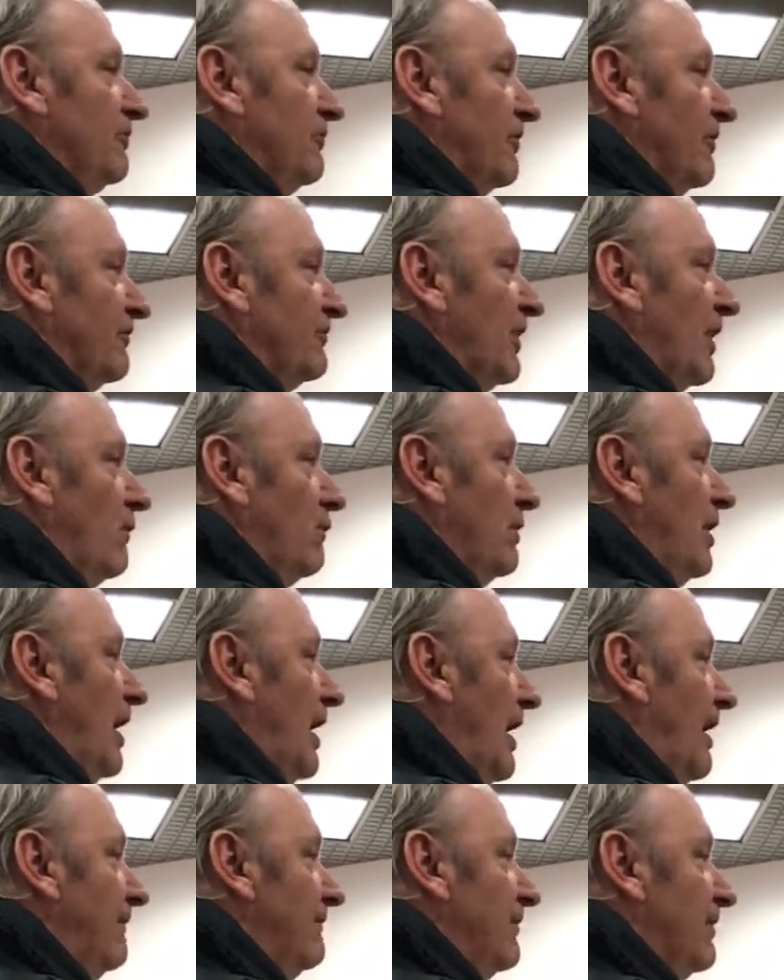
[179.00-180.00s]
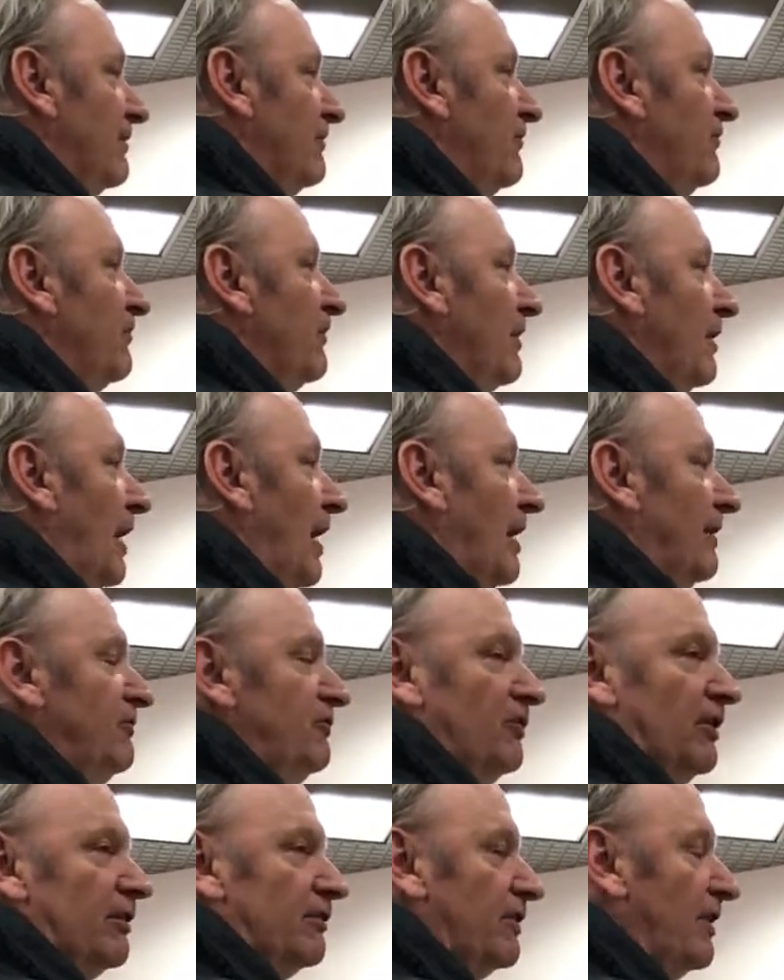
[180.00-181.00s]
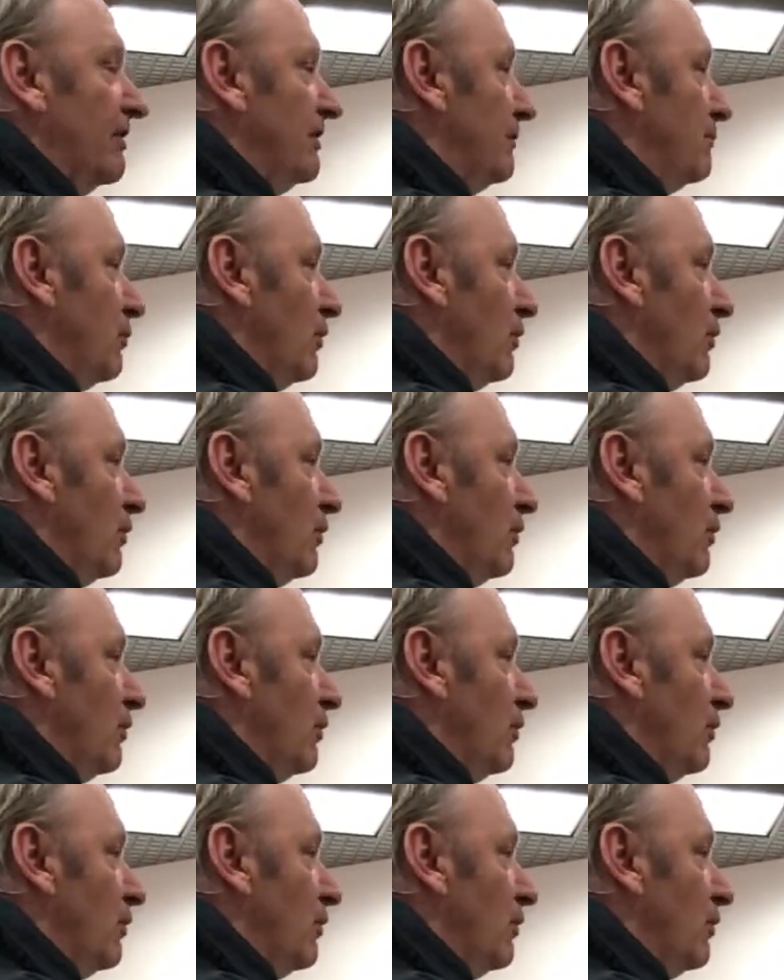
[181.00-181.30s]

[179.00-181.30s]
The town of Evans, I checked on the